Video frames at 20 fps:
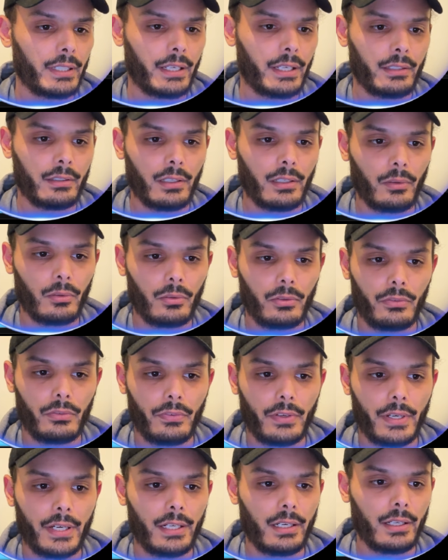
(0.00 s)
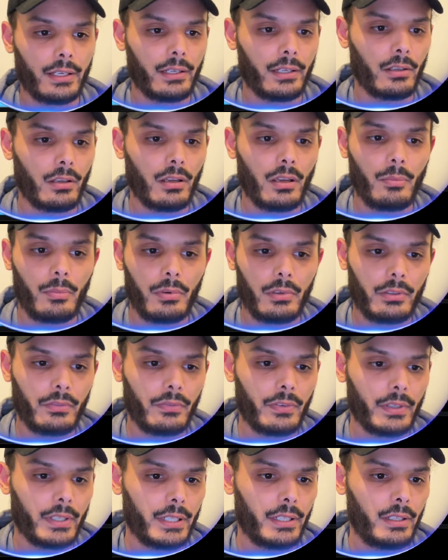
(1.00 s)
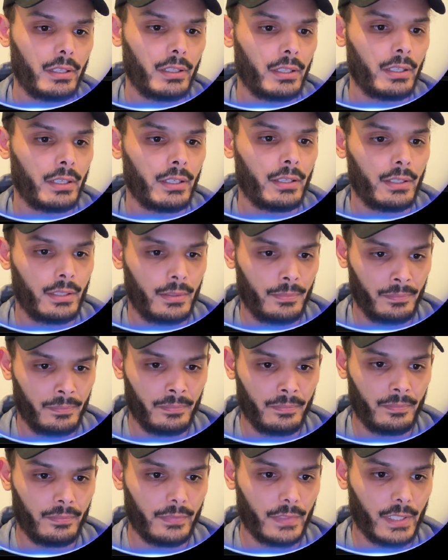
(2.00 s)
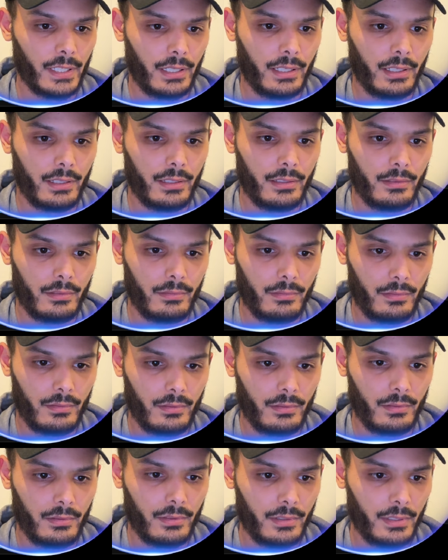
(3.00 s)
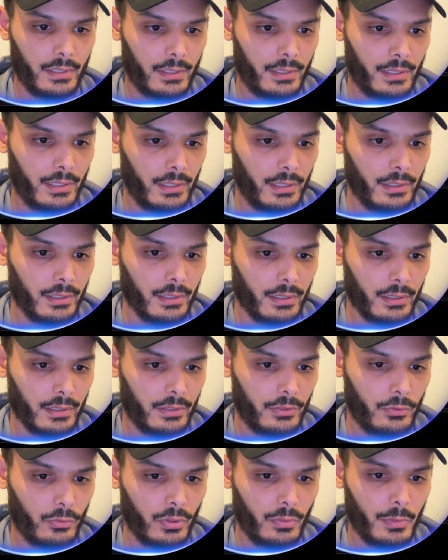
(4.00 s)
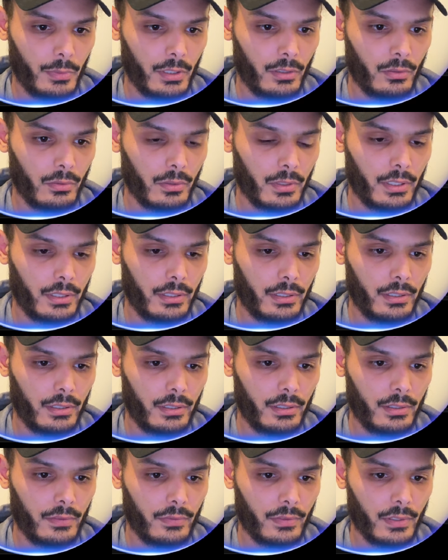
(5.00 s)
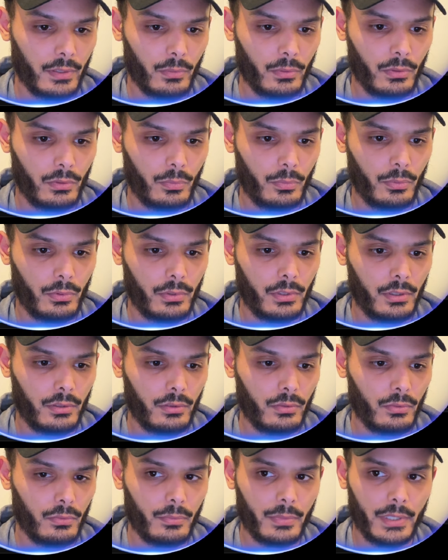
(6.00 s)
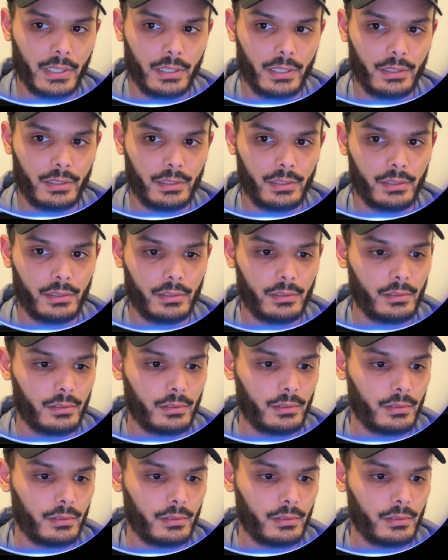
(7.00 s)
I can download file, I can upload file. I can see the streaming quality if I want to put it to max.